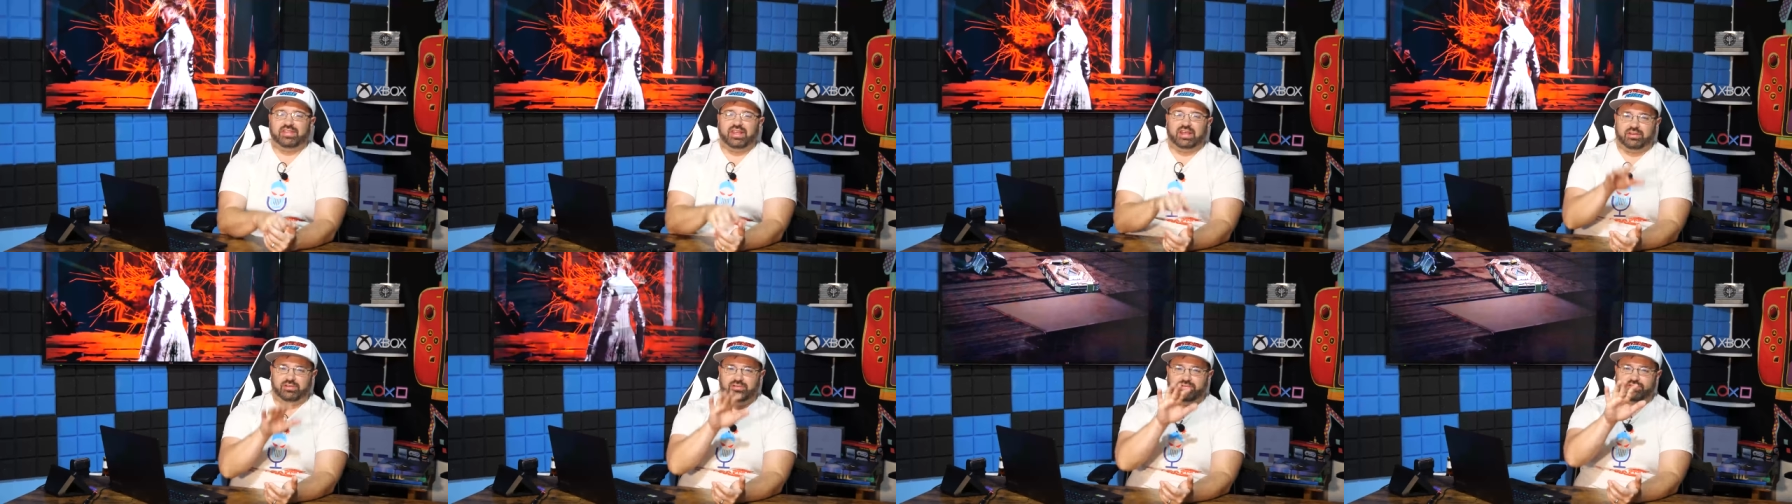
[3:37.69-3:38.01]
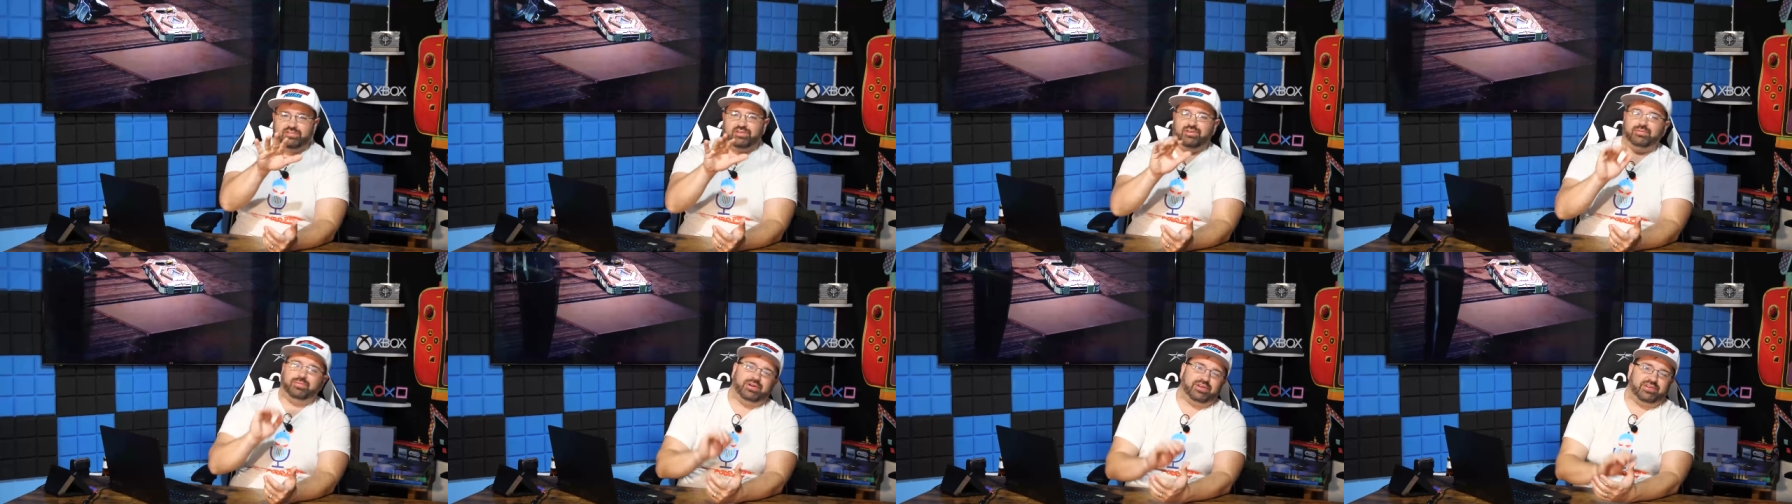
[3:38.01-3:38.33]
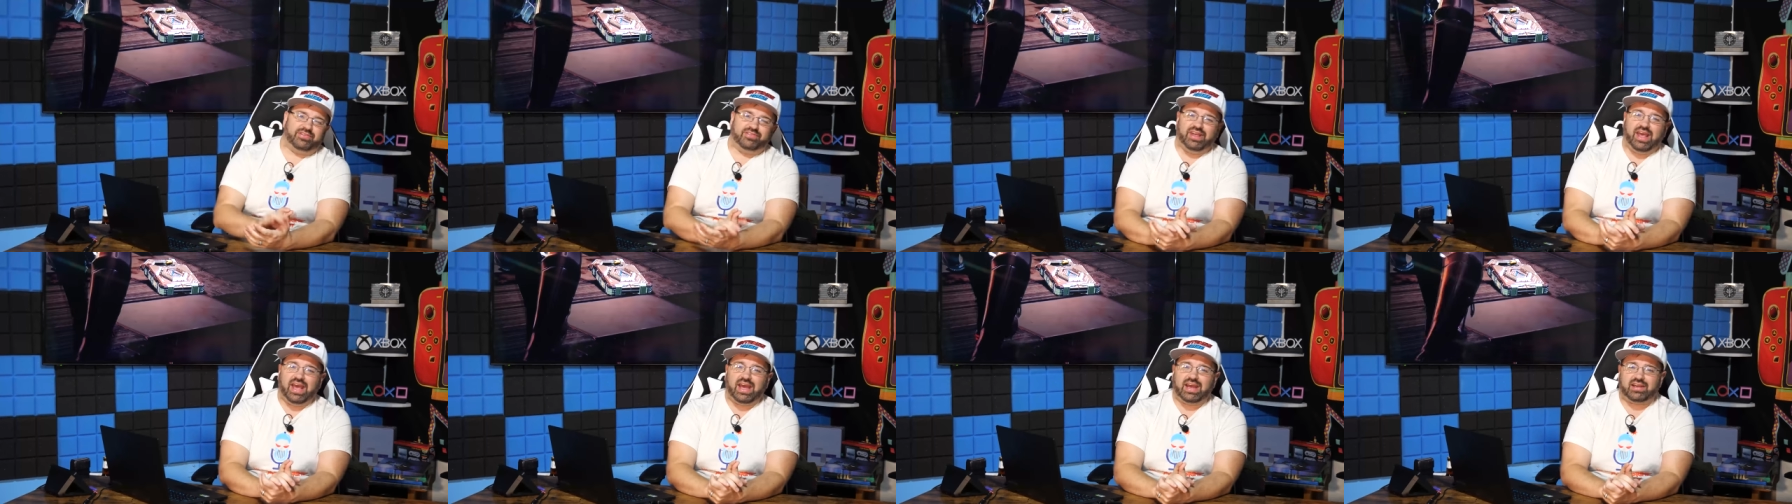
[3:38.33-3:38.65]
Thank you so
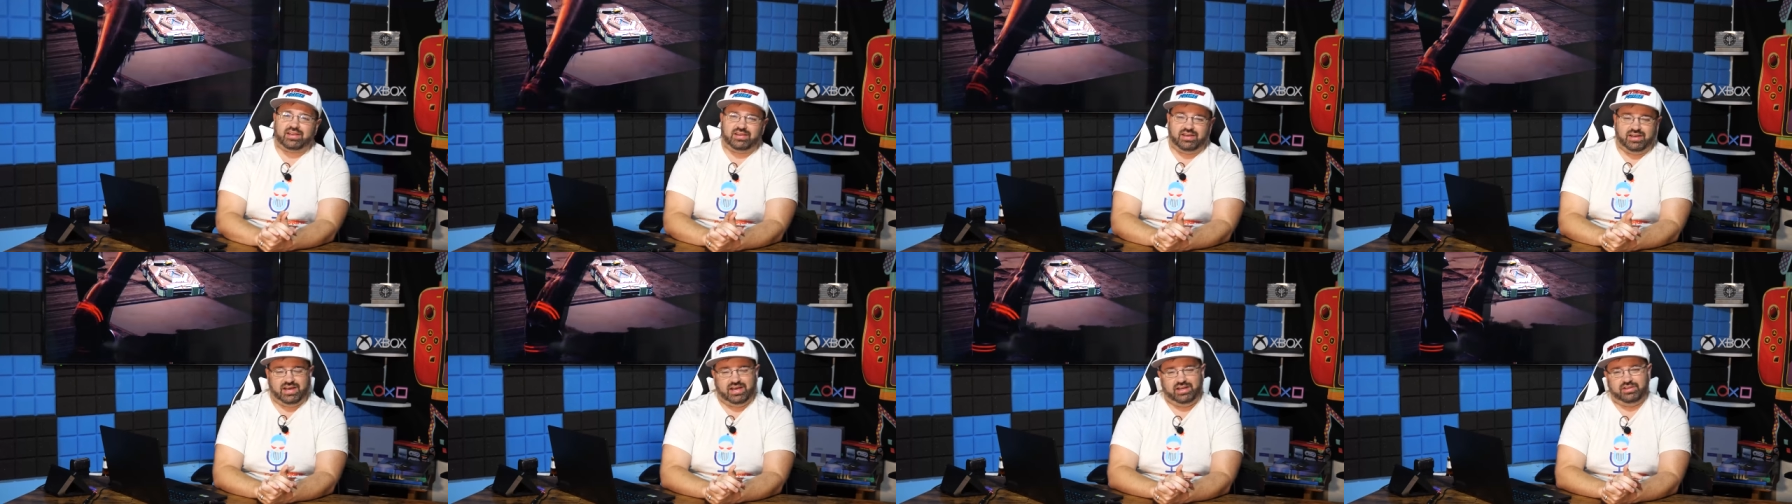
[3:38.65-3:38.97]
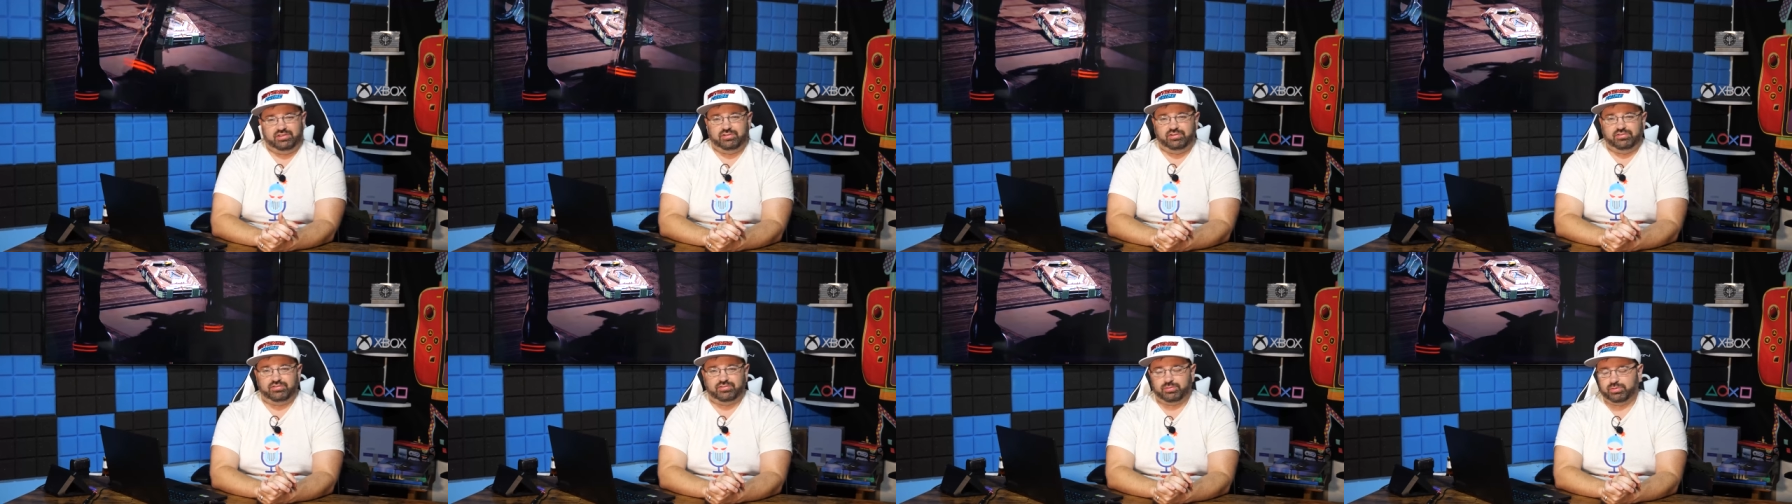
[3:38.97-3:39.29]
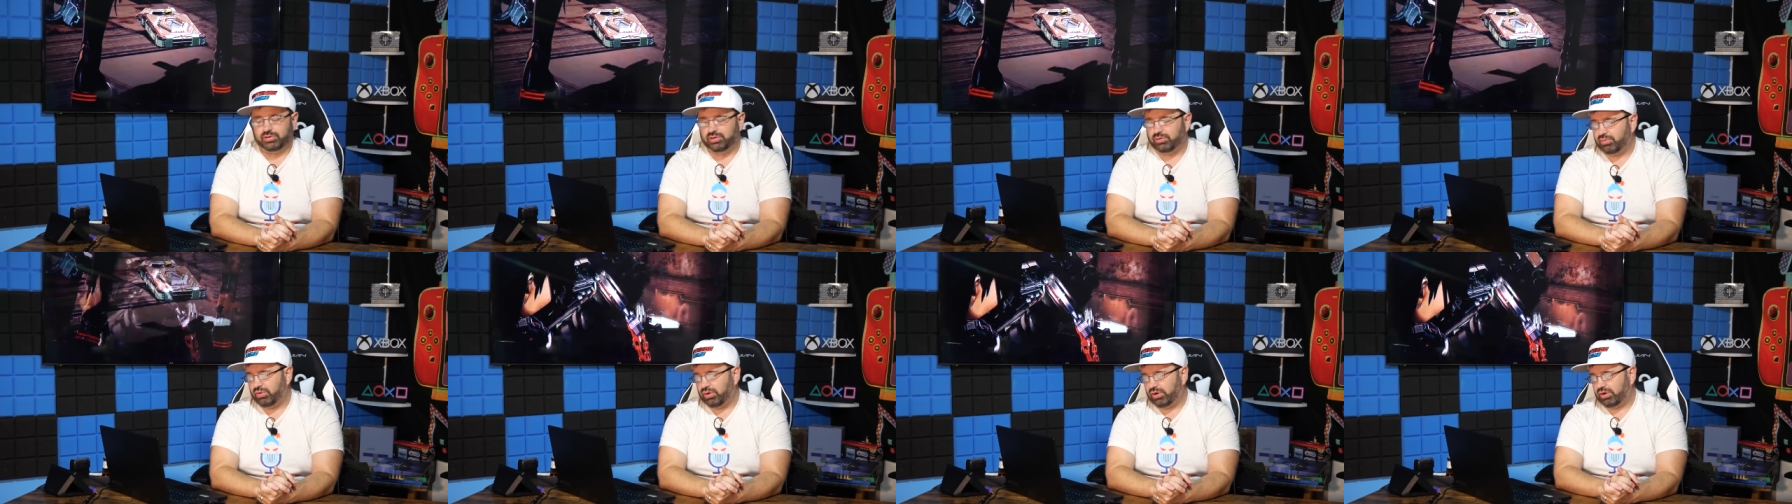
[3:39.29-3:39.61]
much, Zach. Uh, you do some
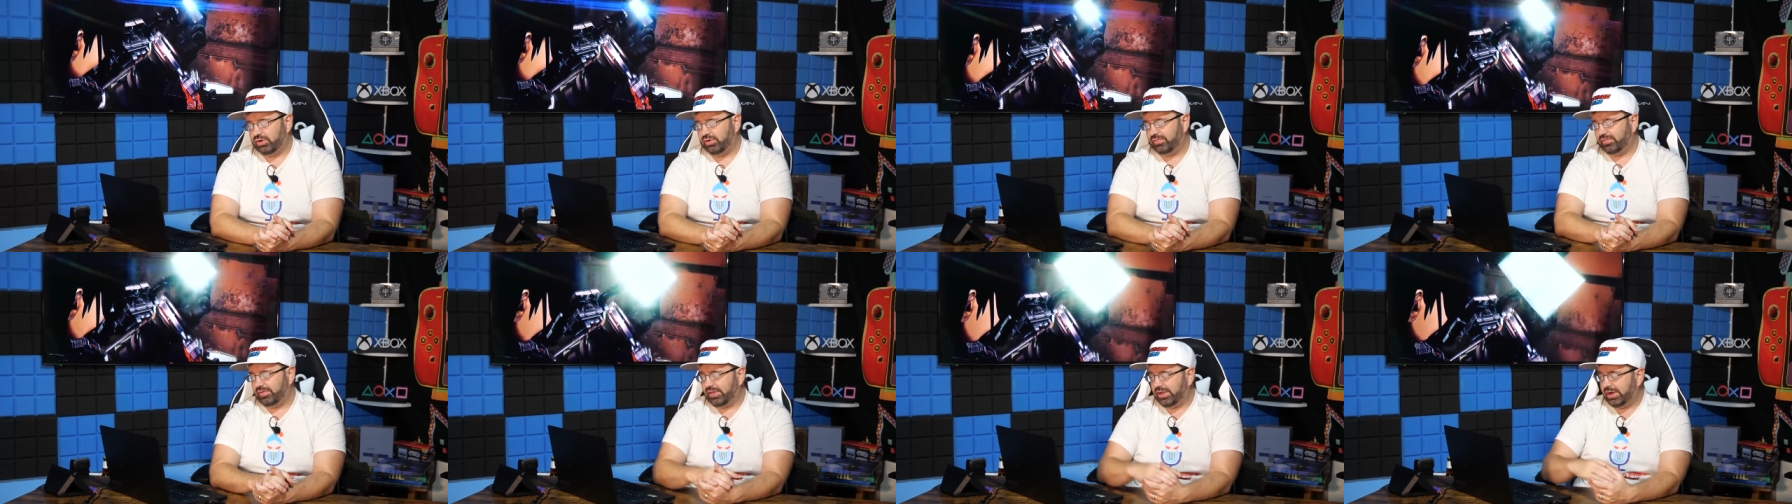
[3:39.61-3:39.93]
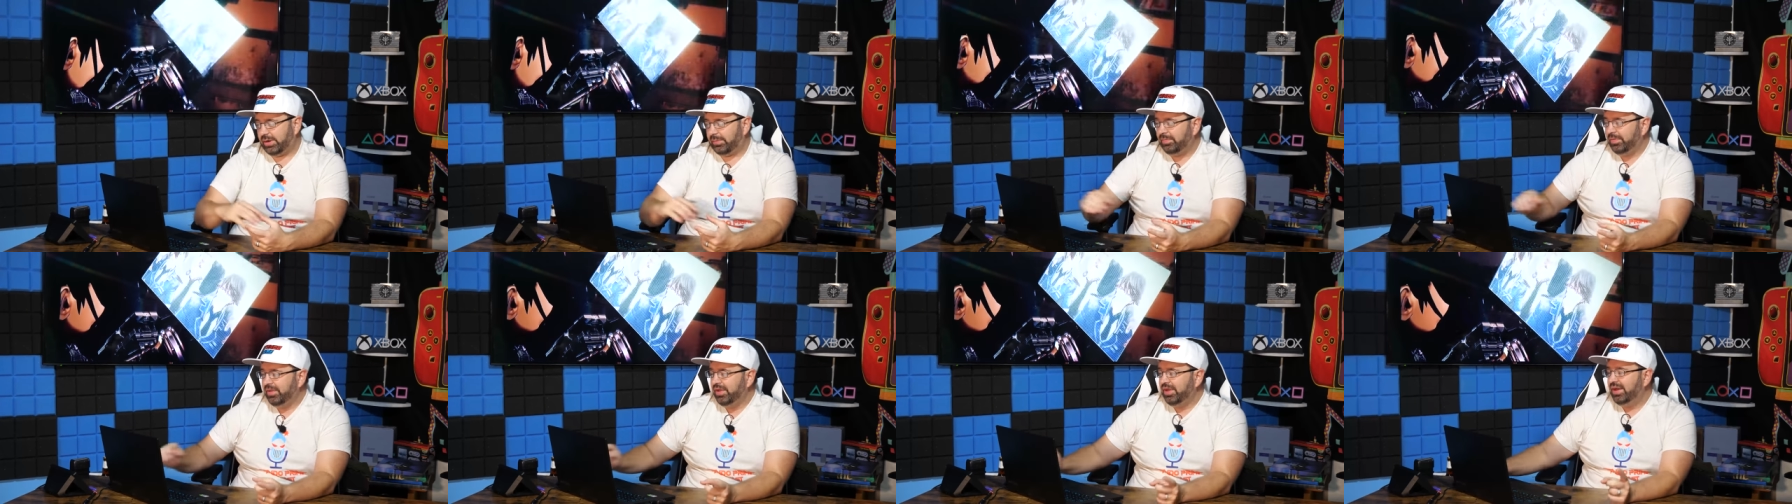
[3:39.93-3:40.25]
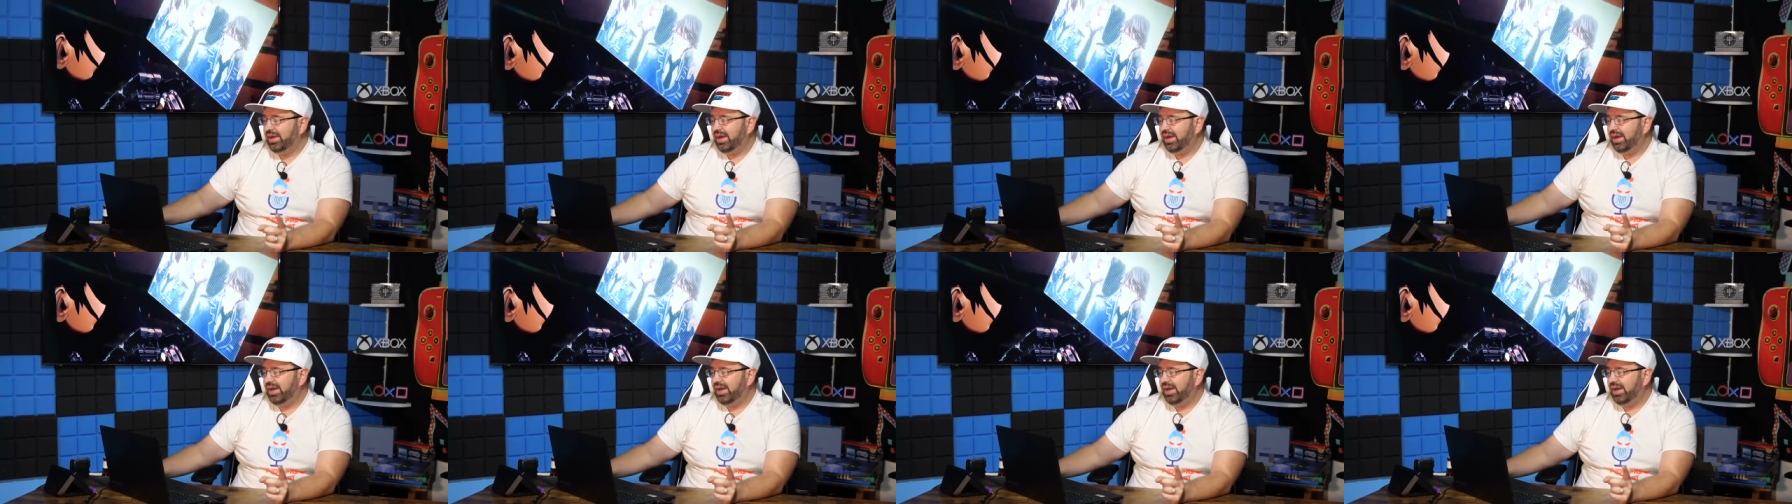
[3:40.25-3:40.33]
good work over there.